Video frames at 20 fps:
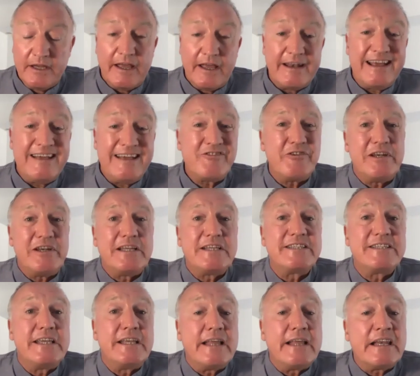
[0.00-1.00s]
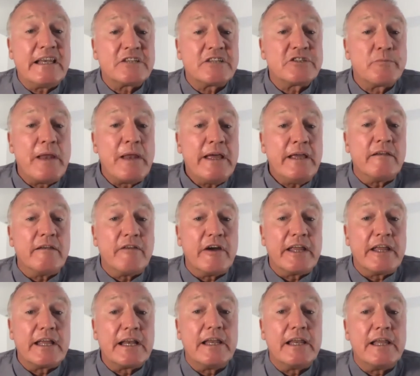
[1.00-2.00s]
And I haven't really seen that explained
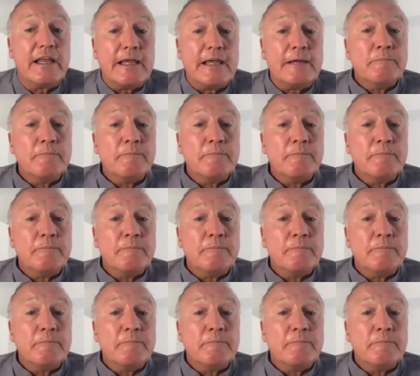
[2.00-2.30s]
very clearly.